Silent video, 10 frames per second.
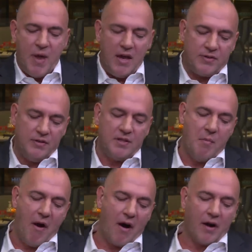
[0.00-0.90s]
basins in
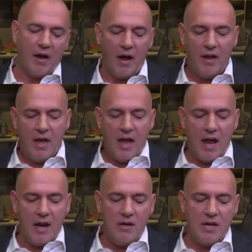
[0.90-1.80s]
America,
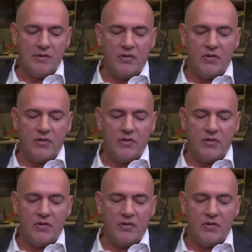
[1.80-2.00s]
and you can